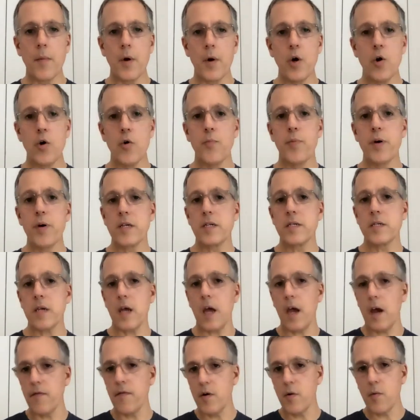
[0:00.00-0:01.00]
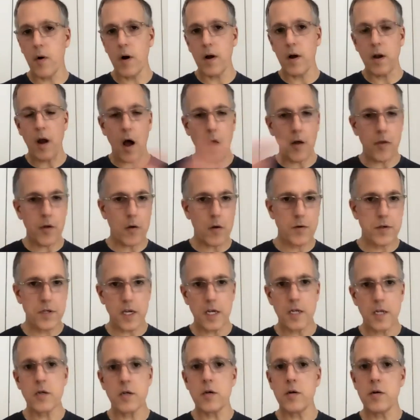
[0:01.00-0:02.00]
who puts all those
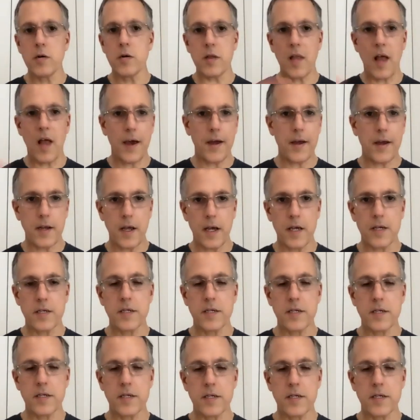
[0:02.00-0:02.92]
into LionDesk.